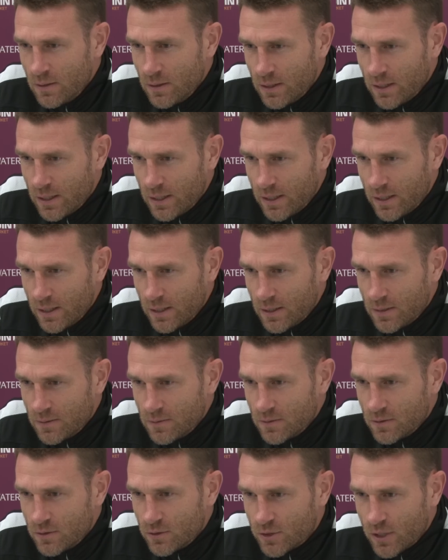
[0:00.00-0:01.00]

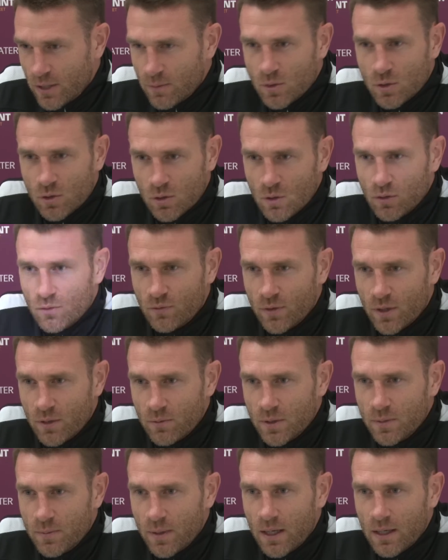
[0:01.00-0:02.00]
James was looking for a
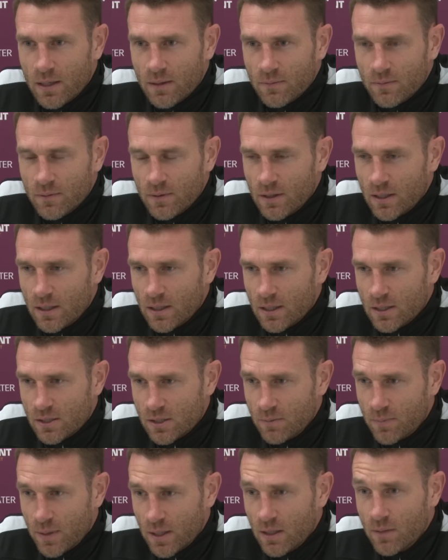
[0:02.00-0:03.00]
wee bit of
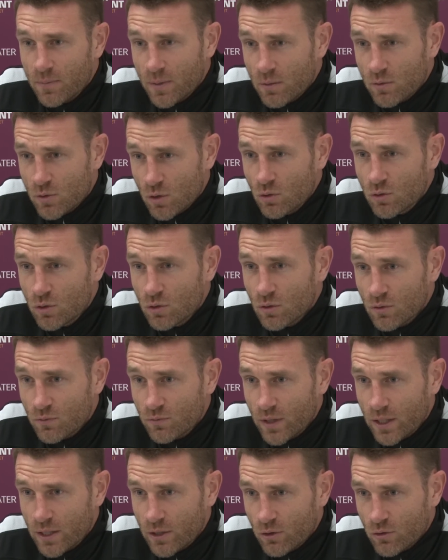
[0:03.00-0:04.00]
stability, but he was also looking
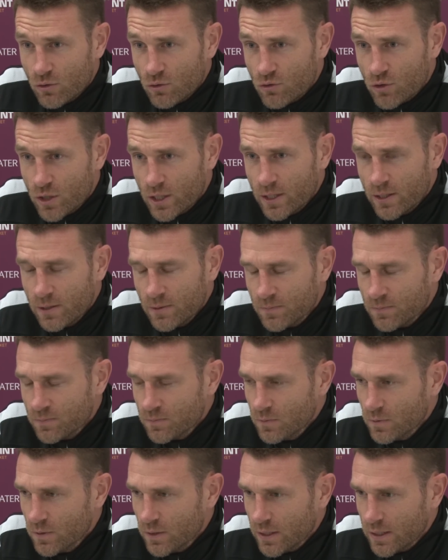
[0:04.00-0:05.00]
very good in training.
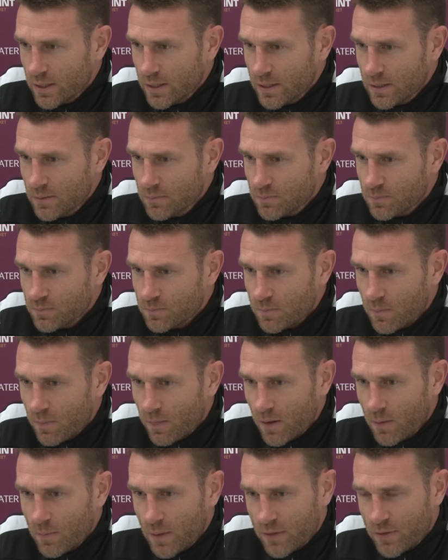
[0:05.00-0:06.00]

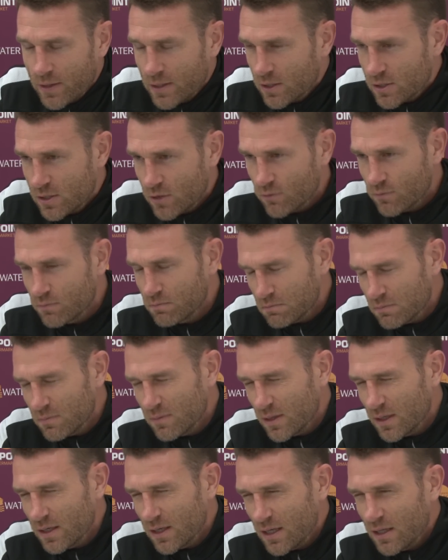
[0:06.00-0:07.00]
But I think it's
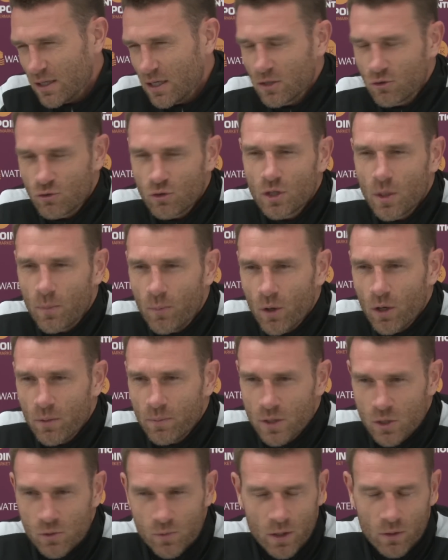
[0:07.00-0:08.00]
a shrewd
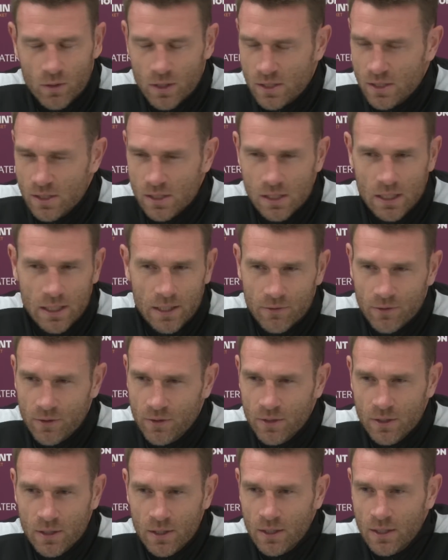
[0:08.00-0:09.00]
appointment as well. Listen,
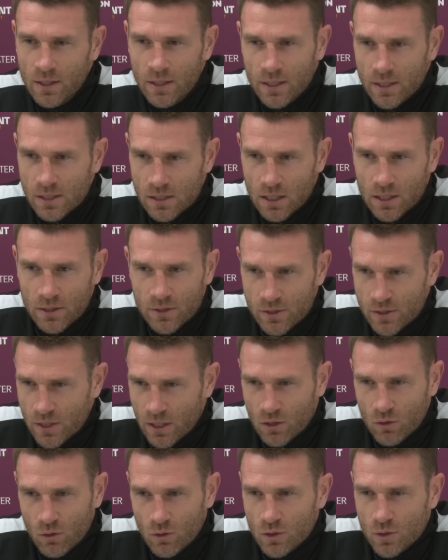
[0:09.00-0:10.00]
he's learning as
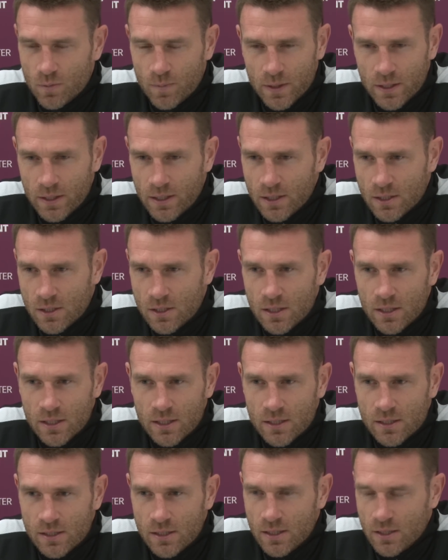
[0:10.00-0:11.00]
a coach, but you can see
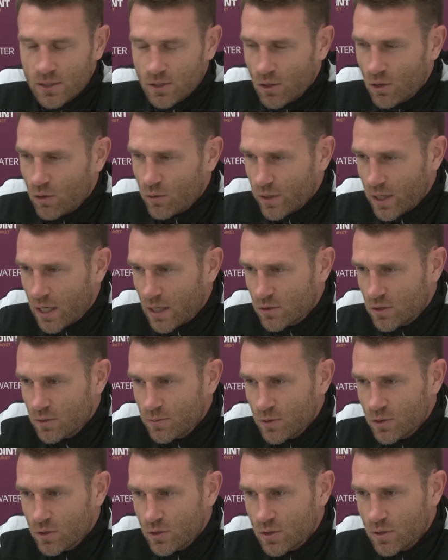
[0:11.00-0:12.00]
that he's got all the
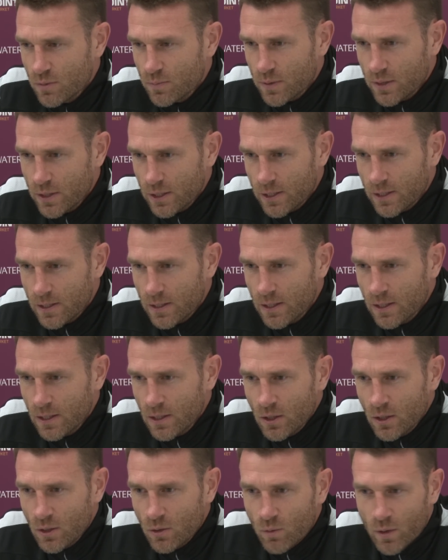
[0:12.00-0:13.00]
attributes to be,
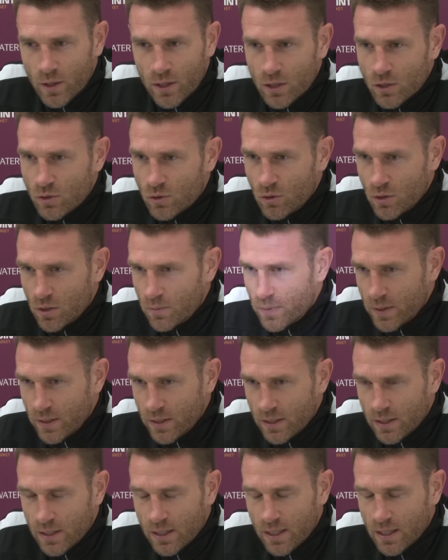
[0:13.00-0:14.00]
whether it's going to
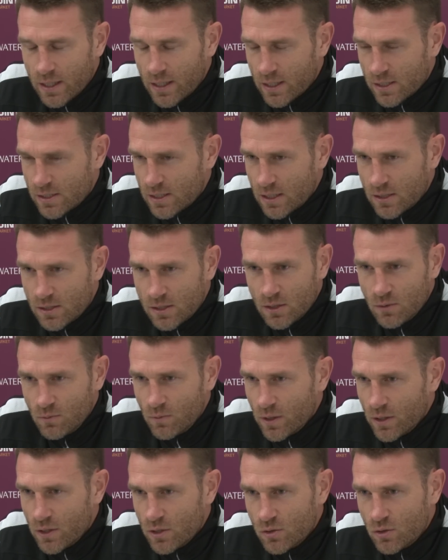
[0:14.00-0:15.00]
be an assistant,
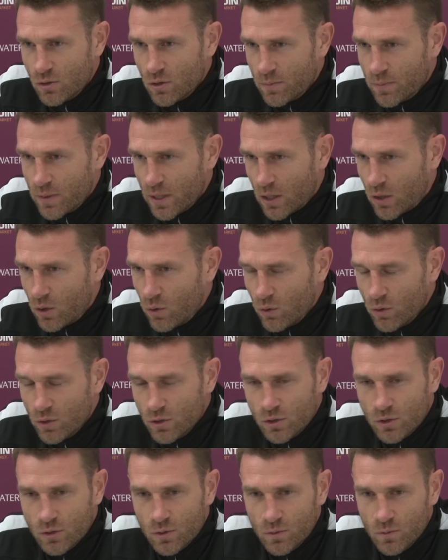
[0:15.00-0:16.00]
whether it's going to be a
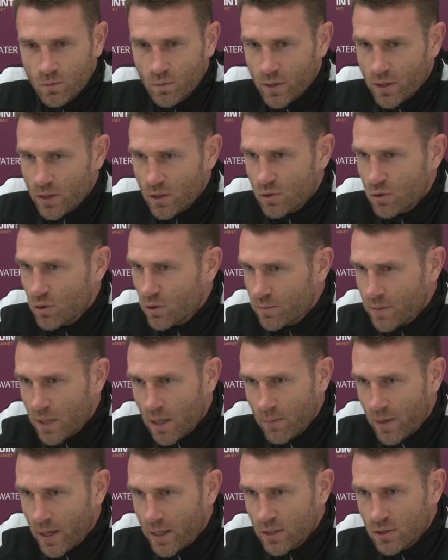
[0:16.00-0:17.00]
coach, whether it's going to be
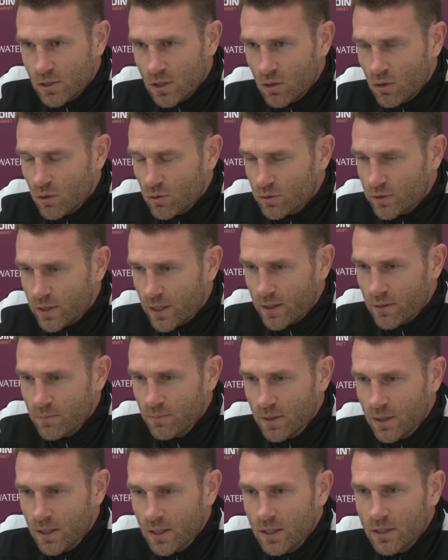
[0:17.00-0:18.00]
a manager long
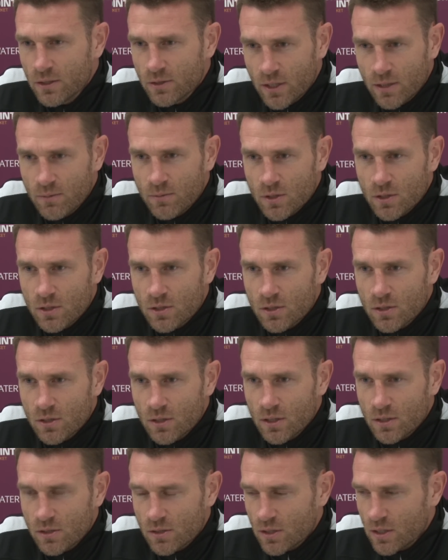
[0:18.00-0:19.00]
term. James
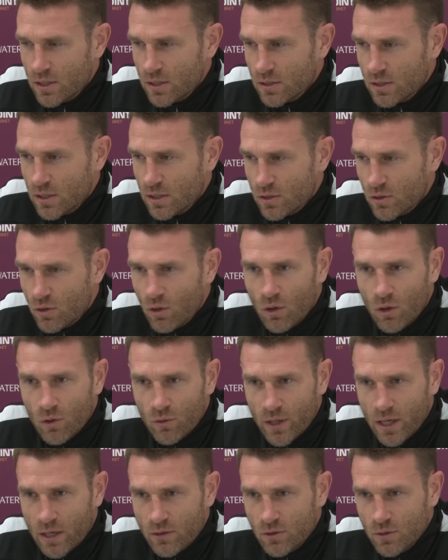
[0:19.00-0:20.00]
has got
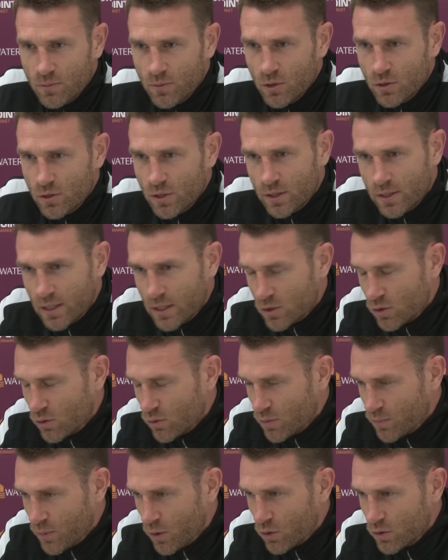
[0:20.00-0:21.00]
all the attributes. He ticks
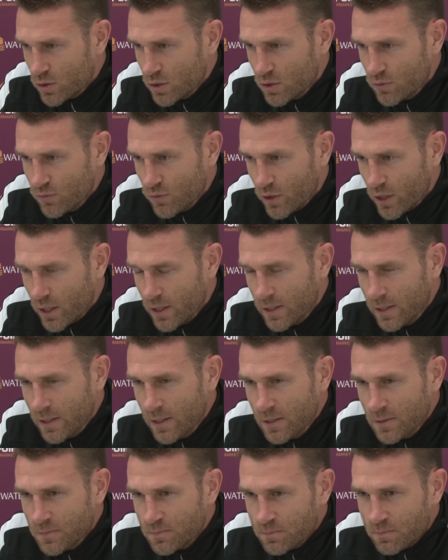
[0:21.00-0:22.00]
all the boxes for it.
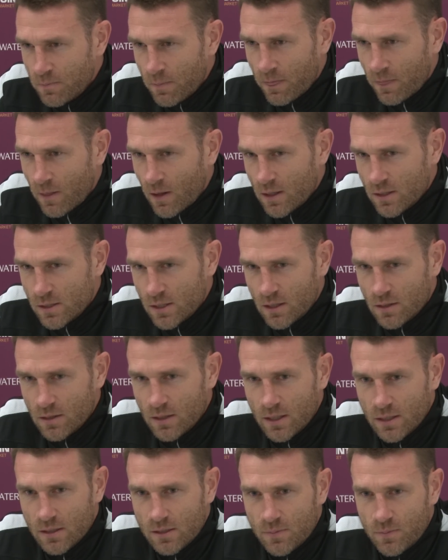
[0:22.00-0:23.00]

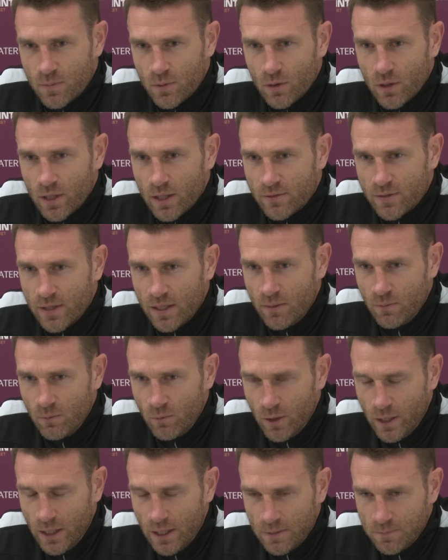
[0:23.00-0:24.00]
It's probably a time
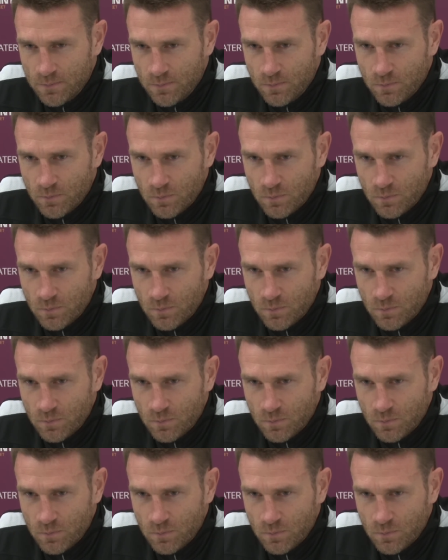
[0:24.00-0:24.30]
where